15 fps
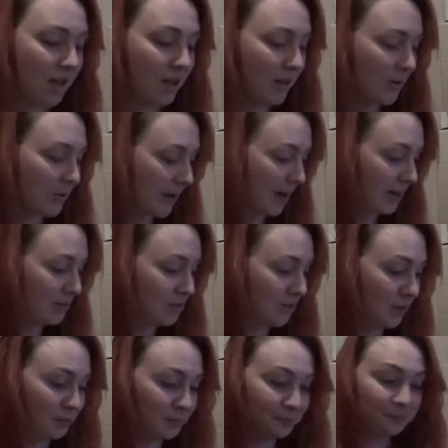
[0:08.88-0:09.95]
Okay,
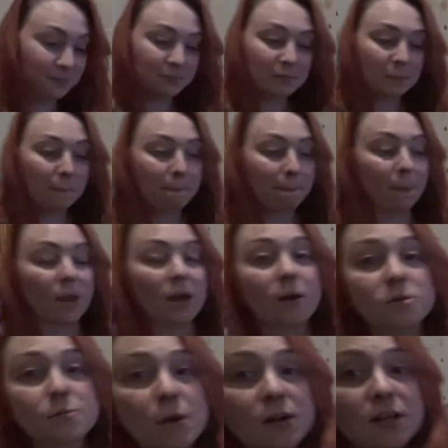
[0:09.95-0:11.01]
so I
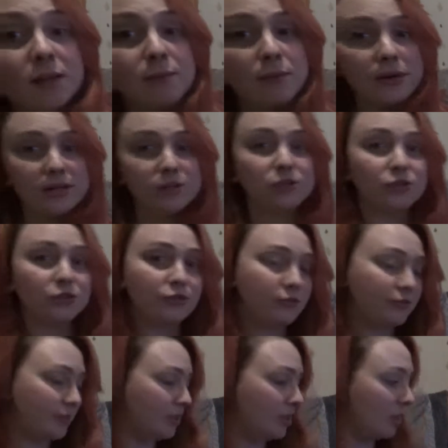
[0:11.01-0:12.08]
spoke in my introductory
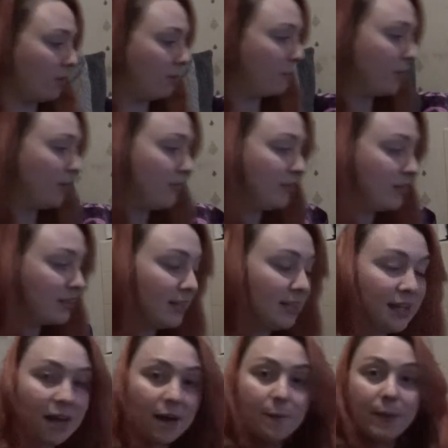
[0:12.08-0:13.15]
video
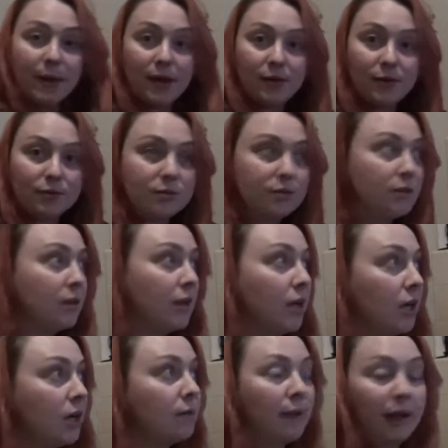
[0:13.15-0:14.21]
previously about
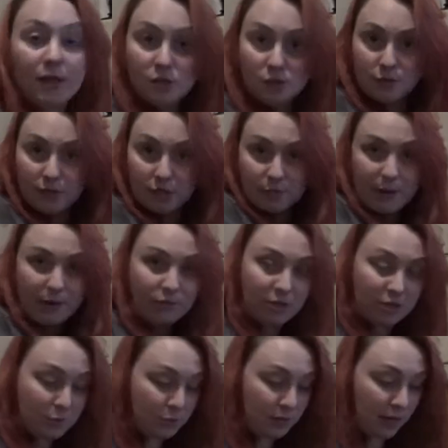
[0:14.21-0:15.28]
making some videos about
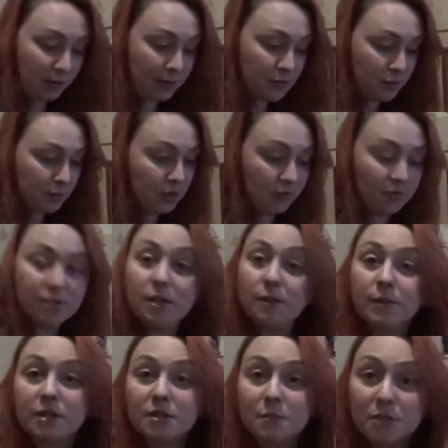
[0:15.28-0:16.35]
reusable nappies, which obviously I'm
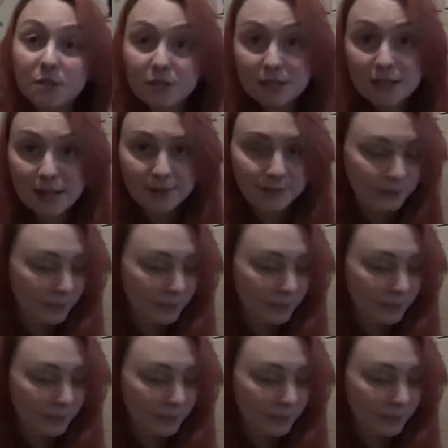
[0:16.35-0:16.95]
going to be doing today.